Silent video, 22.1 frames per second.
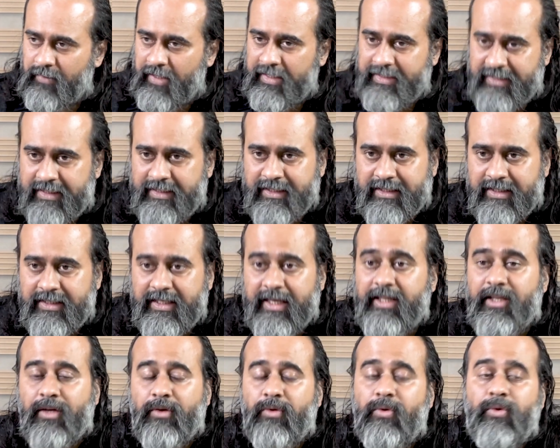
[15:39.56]
Just say
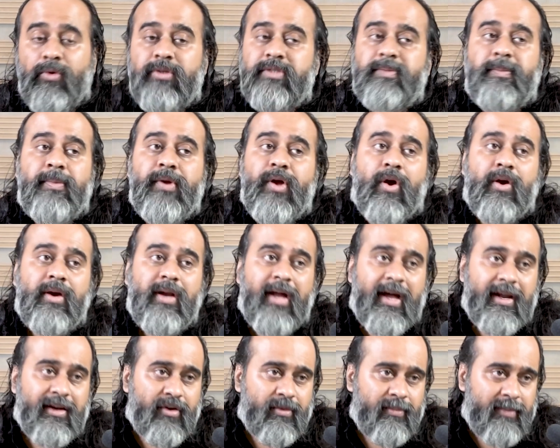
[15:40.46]
the Guru is beyond
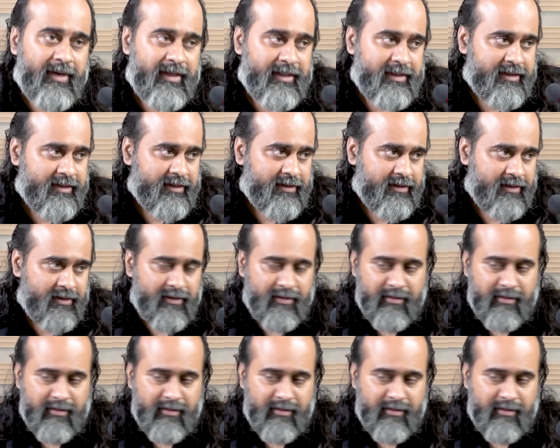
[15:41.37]
arguments.